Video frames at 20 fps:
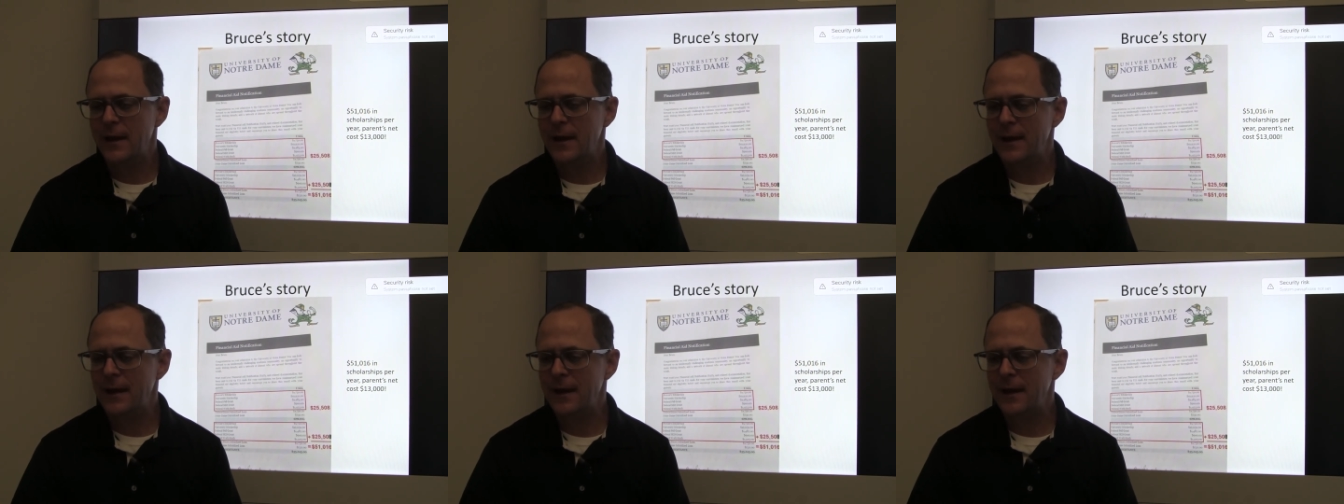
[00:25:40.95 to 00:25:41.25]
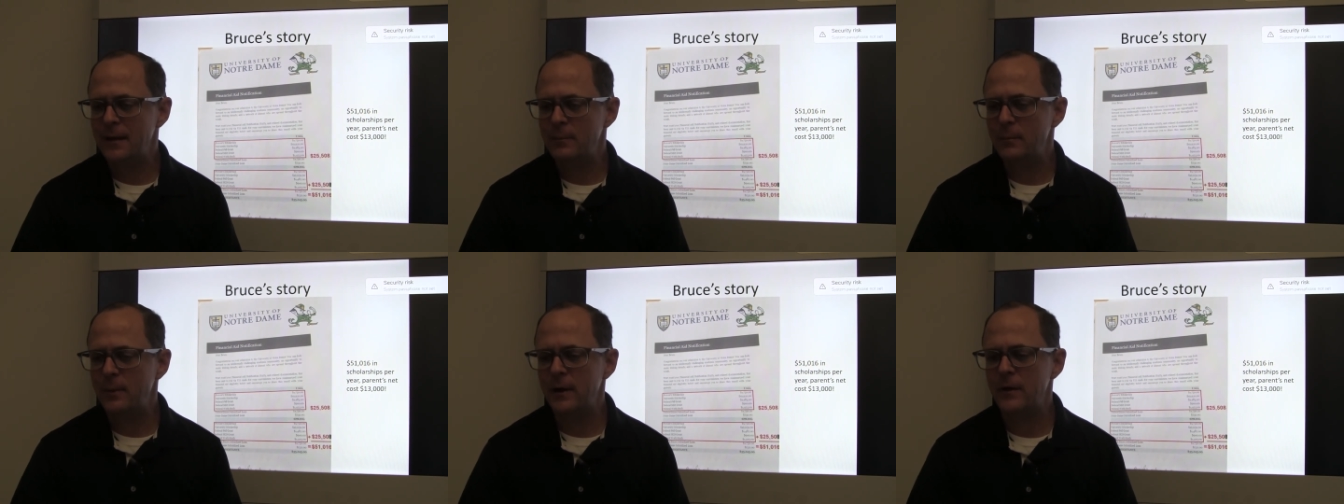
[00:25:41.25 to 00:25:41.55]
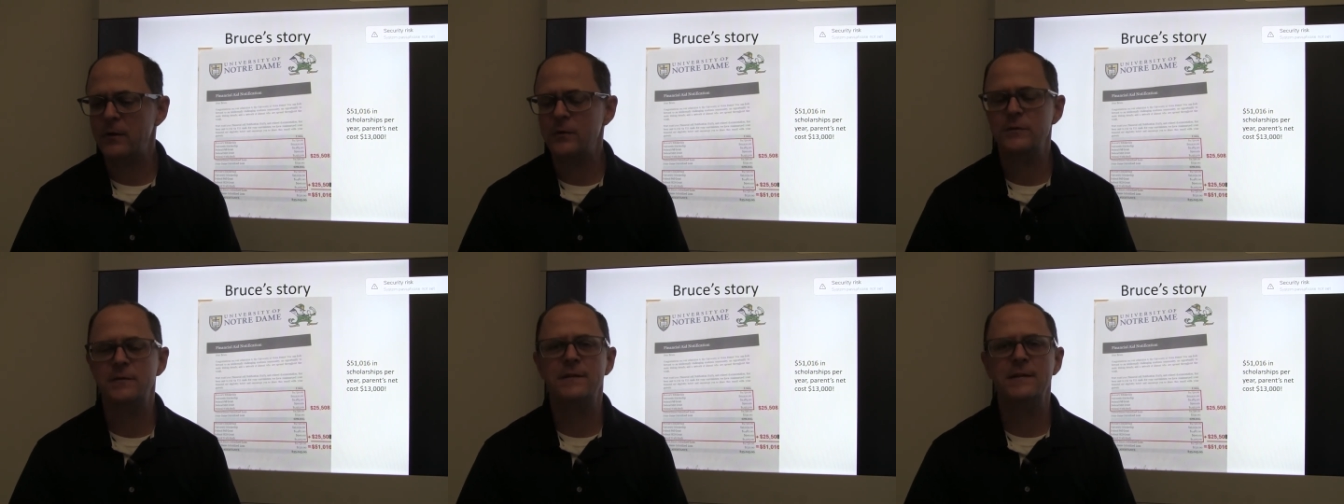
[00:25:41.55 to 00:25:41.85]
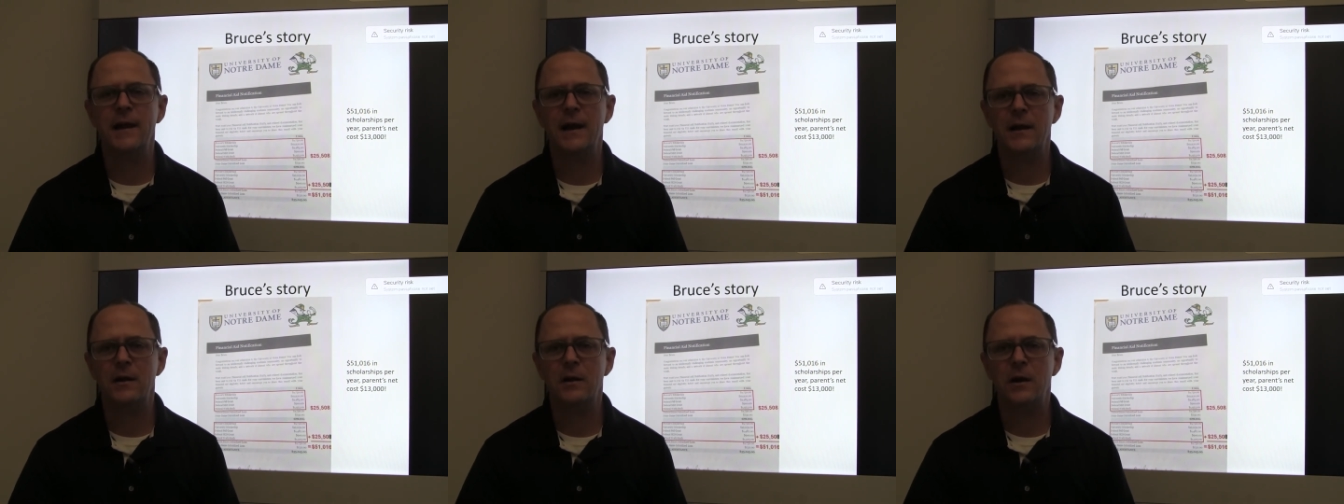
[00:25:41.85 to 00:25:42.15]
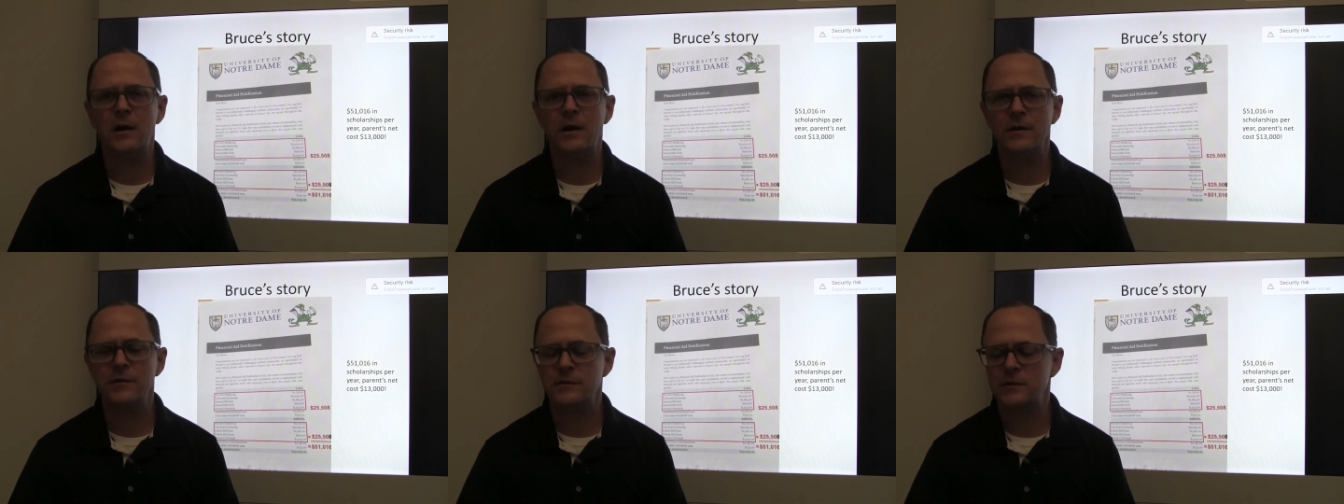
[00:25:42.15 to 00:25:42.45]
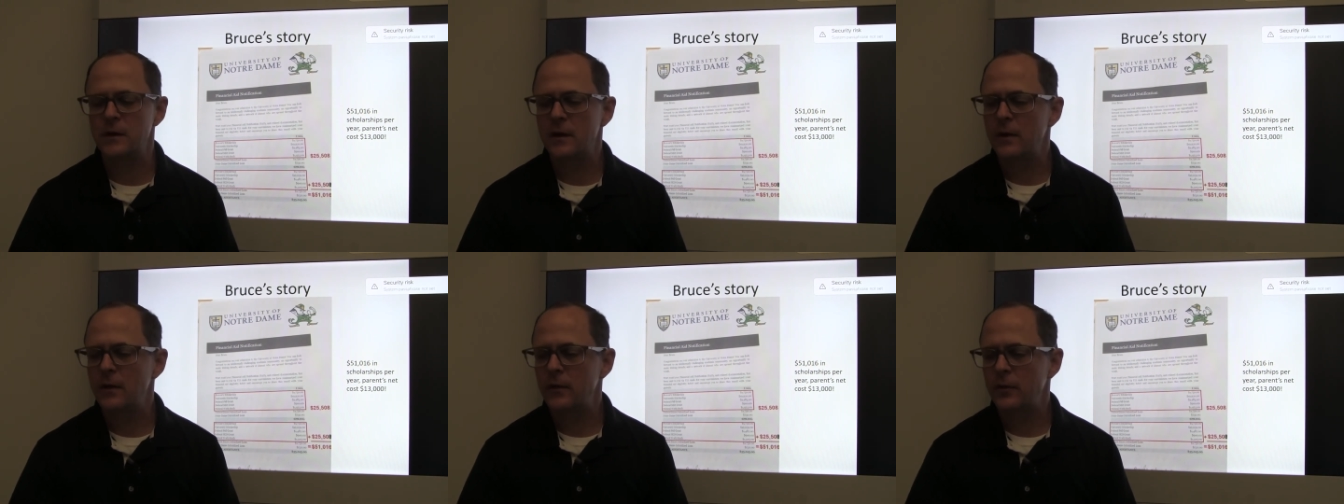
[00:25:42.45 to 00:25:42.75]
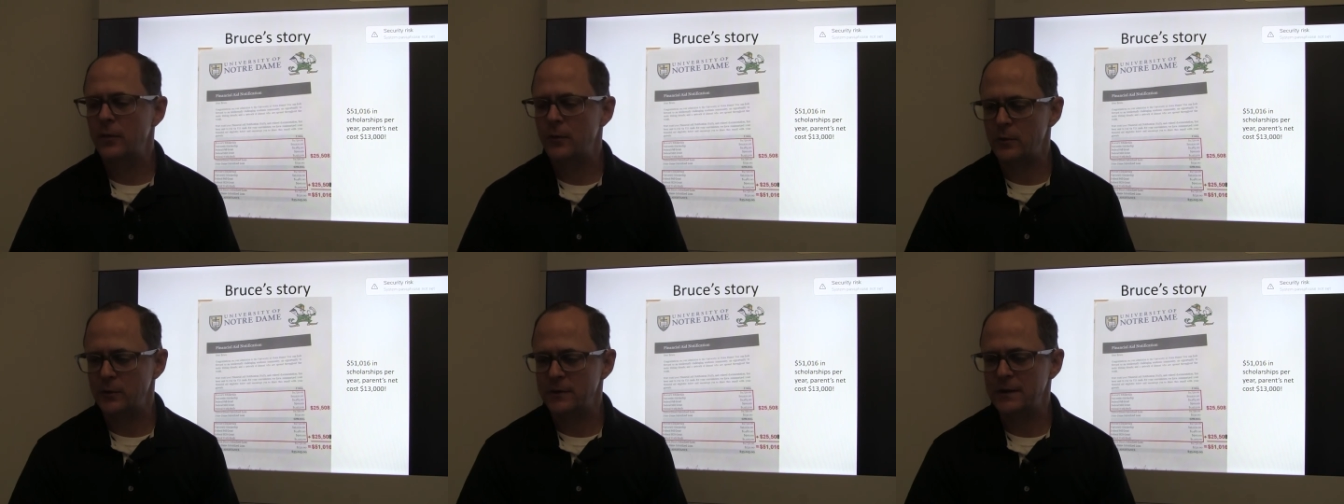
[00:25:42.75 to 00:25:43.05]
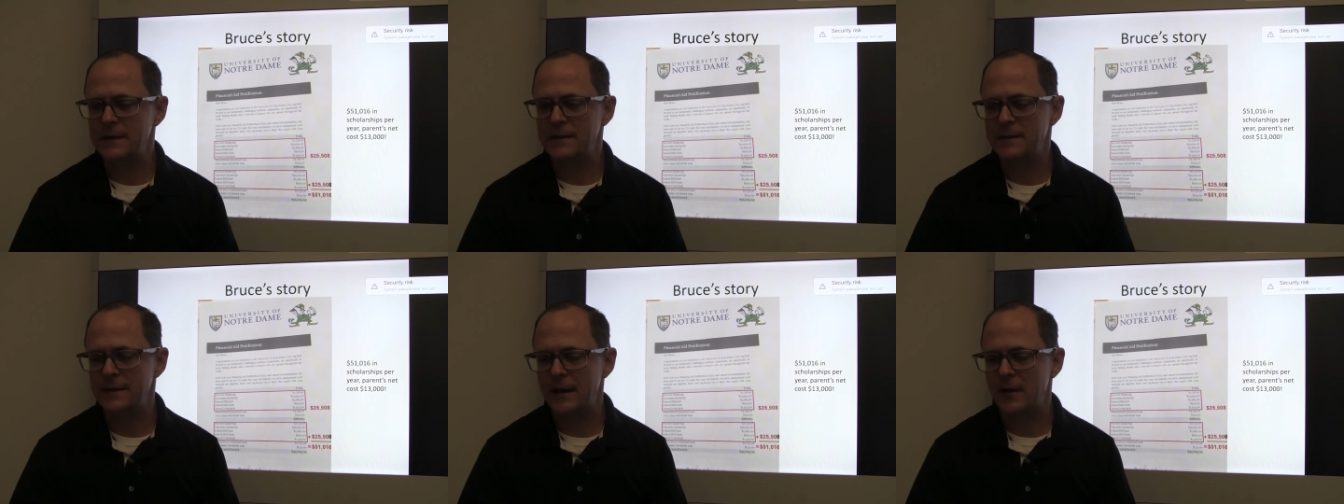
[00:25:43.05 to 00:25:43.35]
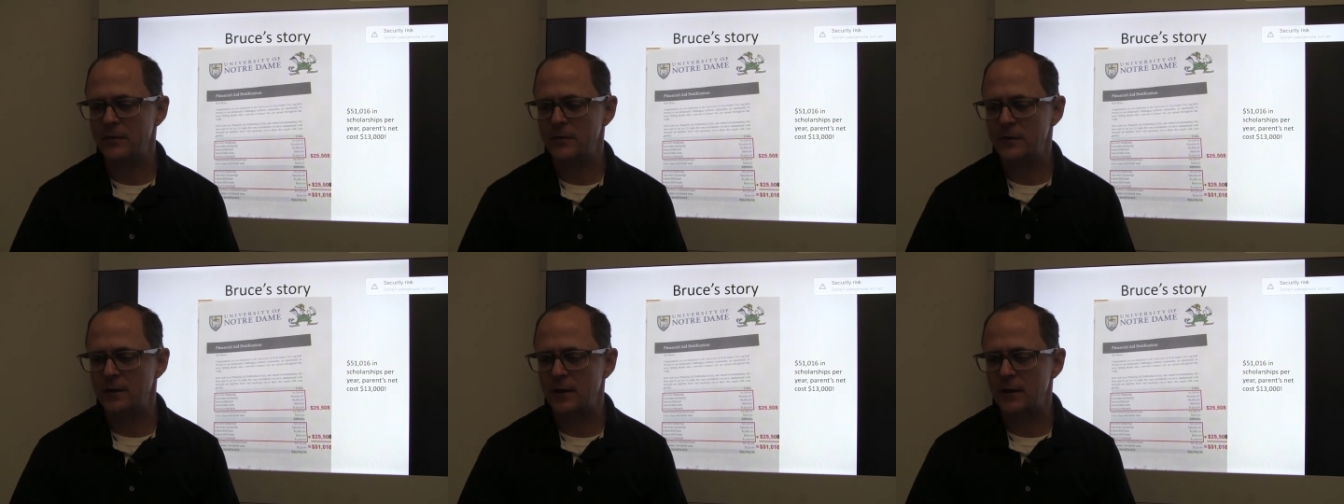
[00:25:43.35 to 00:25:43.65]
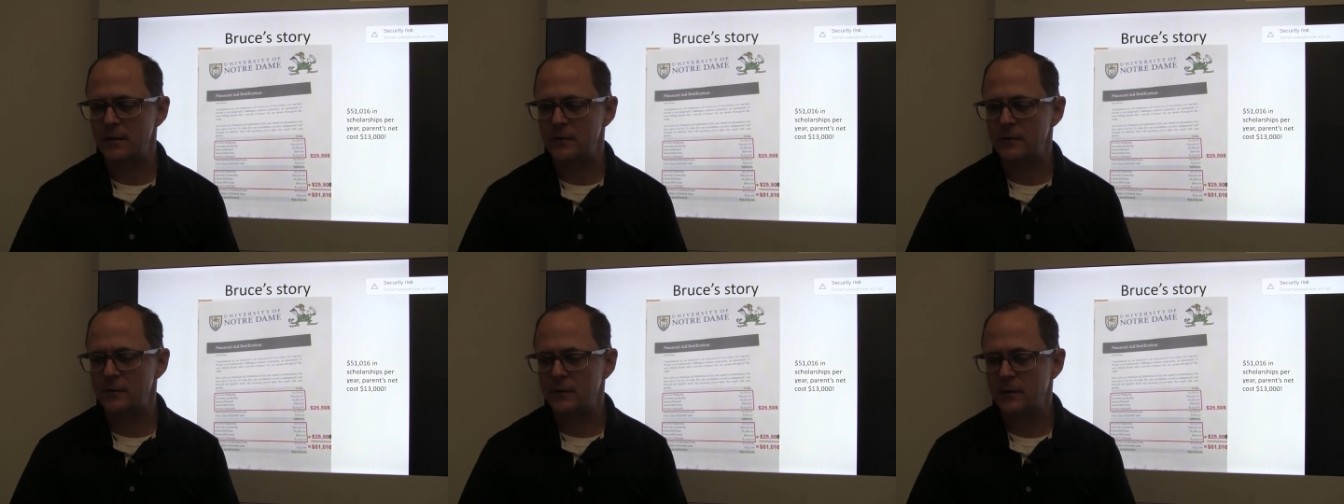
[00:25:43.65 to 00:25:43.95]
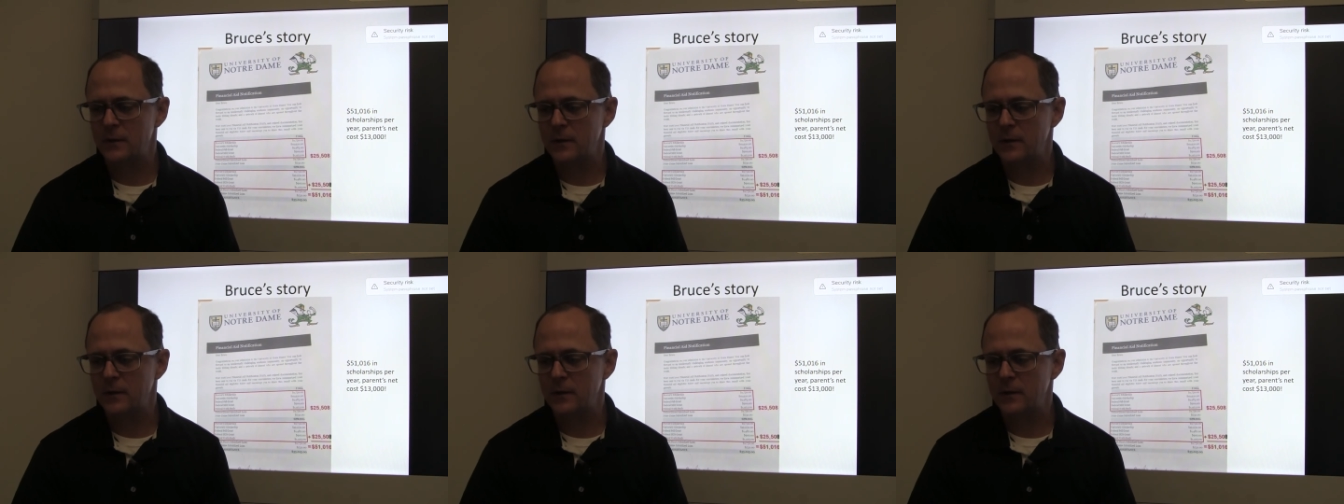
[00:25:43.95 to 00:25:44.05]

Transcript: and parents' net cost $13,000.